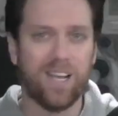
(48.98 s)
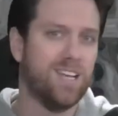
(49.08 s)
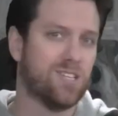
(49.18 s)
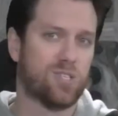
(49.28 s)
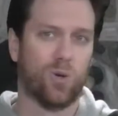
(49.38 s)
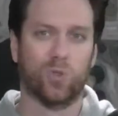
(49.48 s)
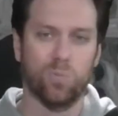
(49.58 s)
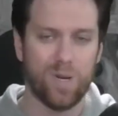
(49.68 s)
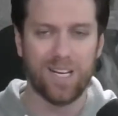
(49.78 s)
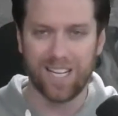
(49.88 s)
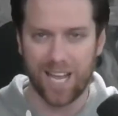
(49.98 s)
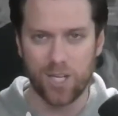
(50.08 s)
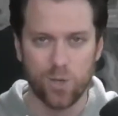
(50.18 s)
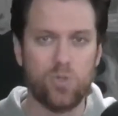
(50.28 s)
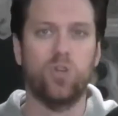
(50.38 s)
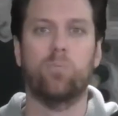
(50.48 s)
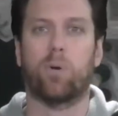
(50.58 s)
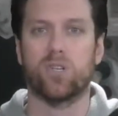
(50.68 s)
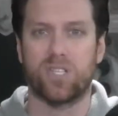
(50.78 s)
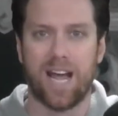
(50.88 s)
is a social media and YouTube
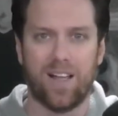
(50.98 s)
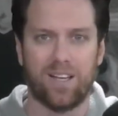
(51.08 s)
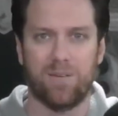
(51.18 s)
personality